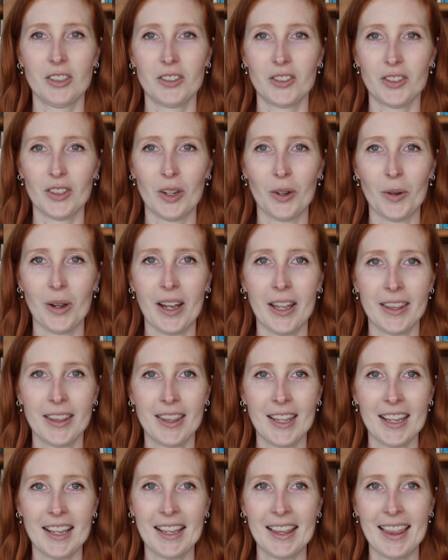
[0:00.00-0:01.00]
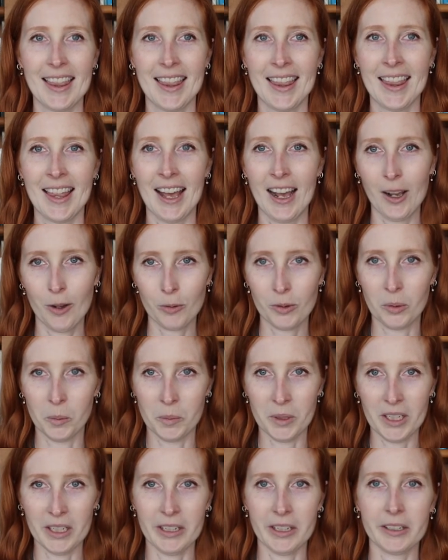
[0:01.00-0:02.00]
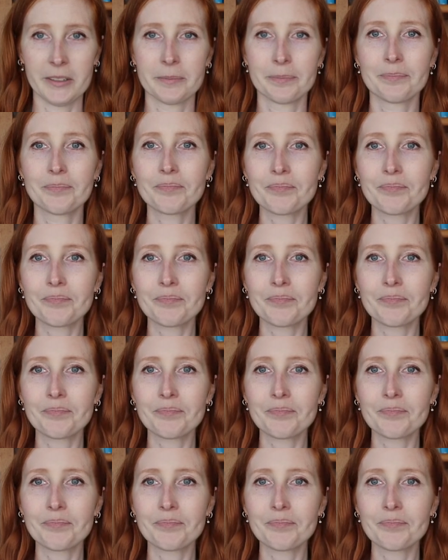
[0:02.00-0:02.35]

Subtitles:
So I think that will be